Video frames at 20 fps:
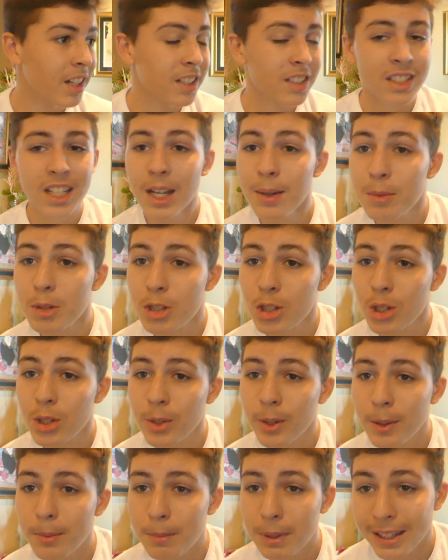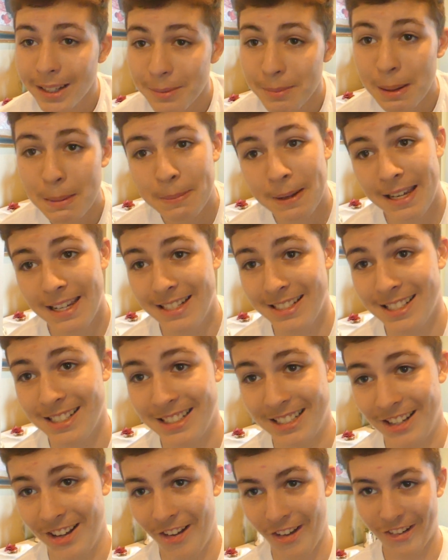Time to show you how big my bass has
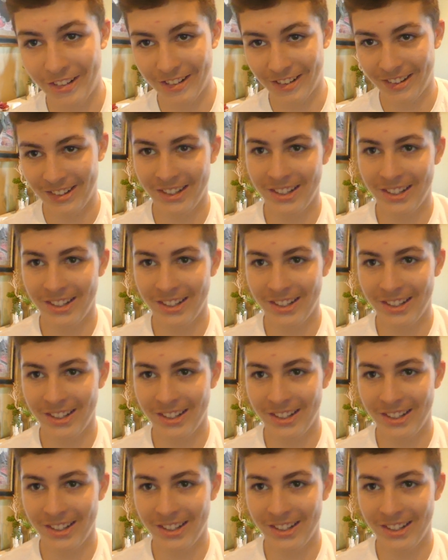gotten.